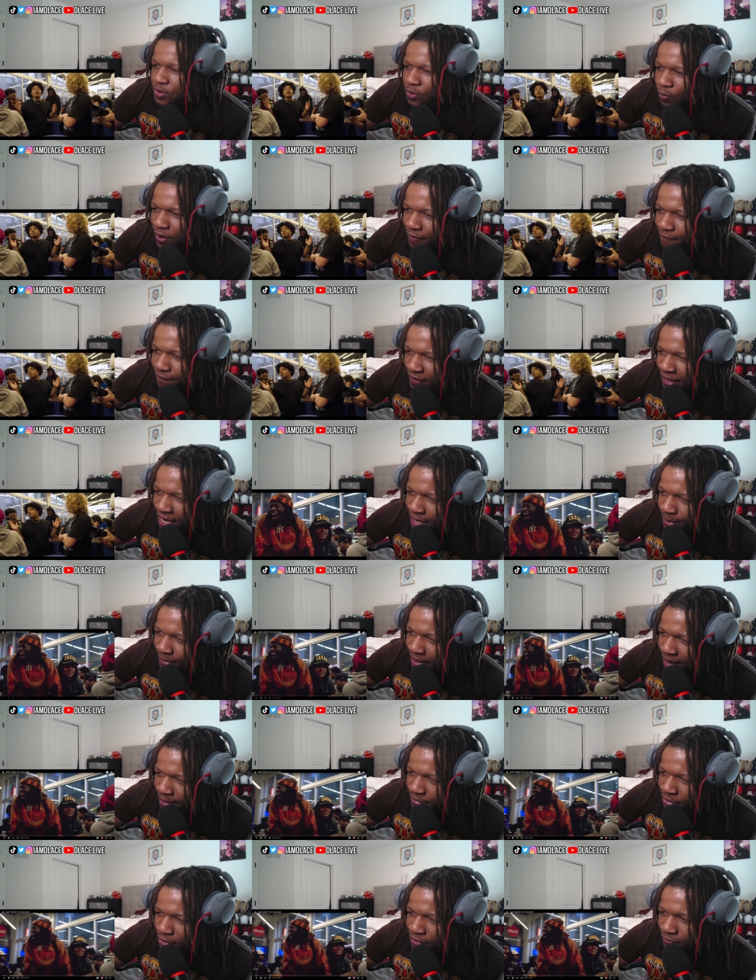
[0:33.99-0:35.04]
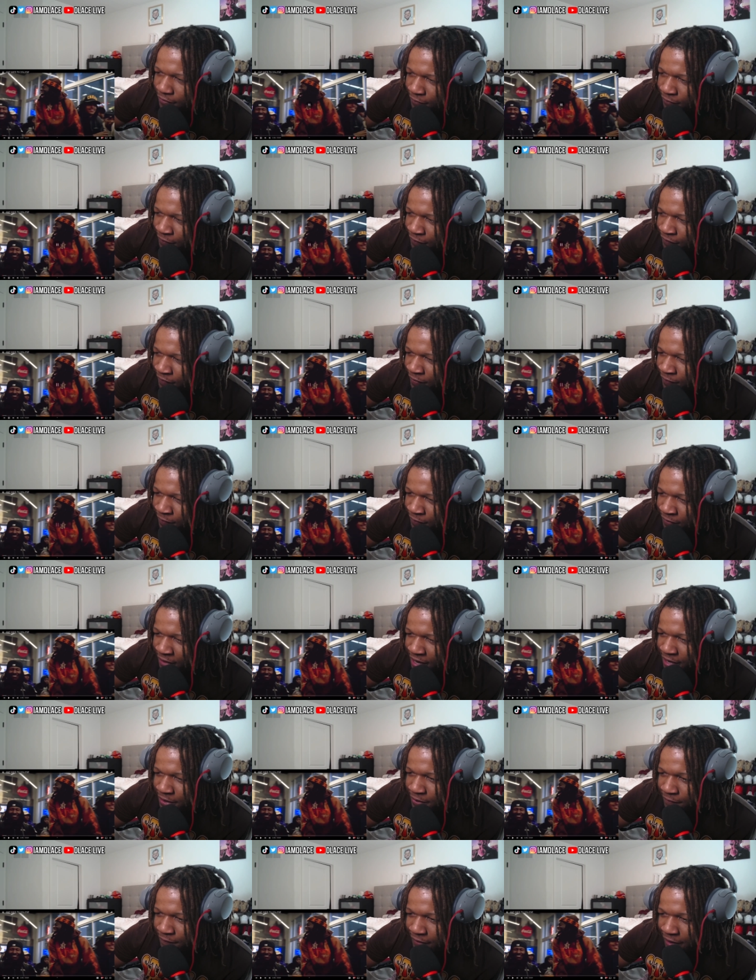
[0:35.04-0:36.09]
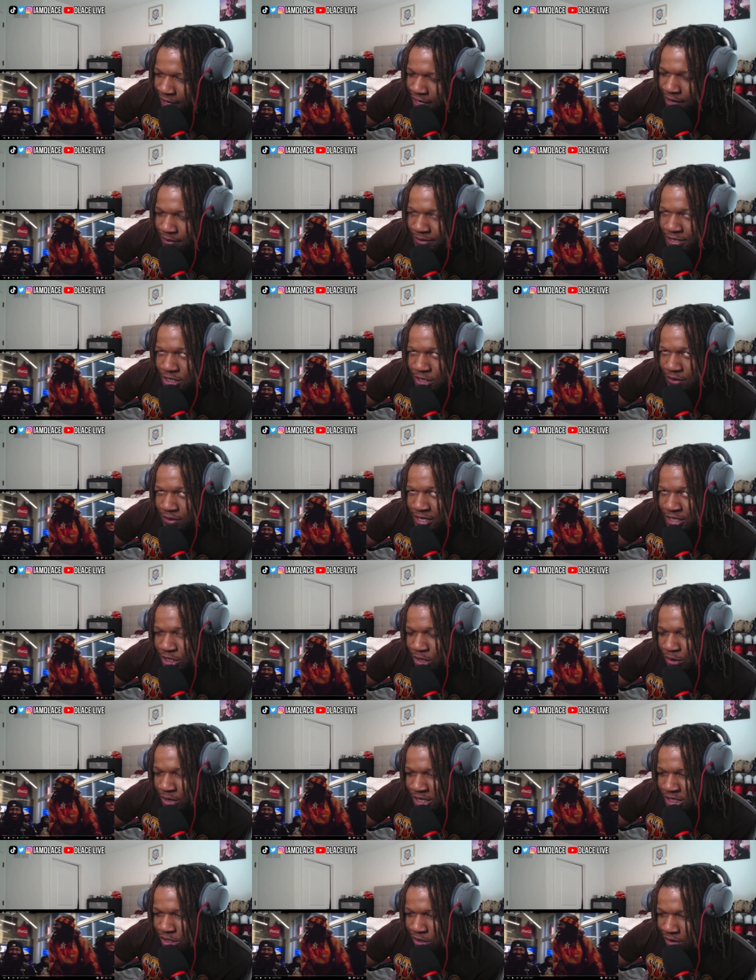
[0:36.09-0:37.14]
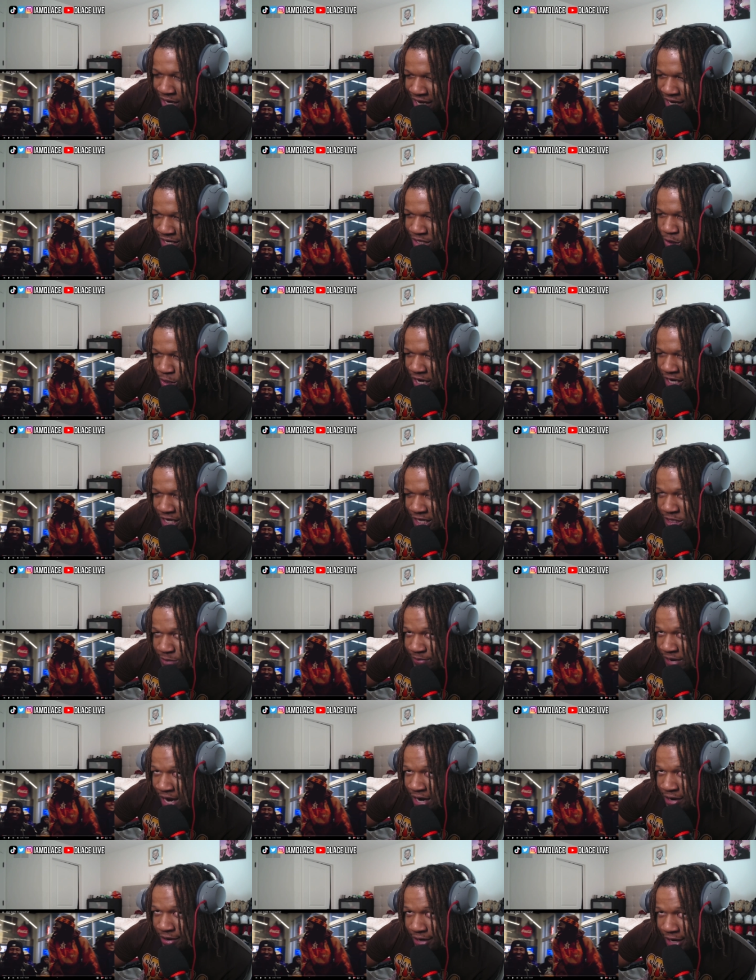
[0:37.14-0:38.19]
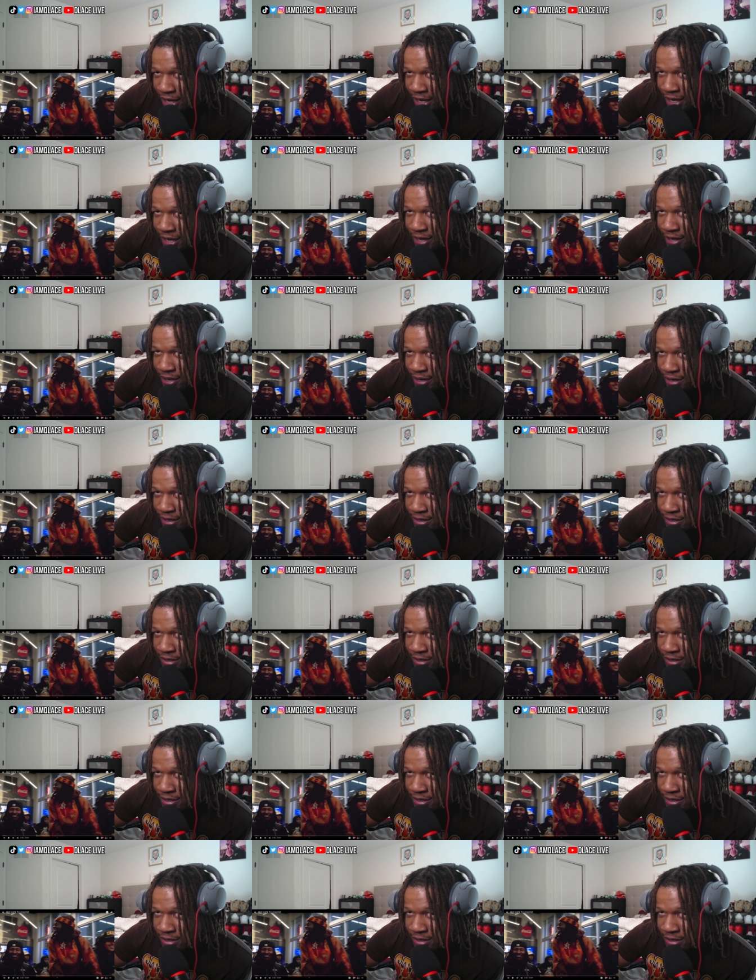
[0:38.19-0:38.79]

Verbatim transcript: What Fanum at, bro? Fanum, Fanum. Is your is your is your contract expired, gang?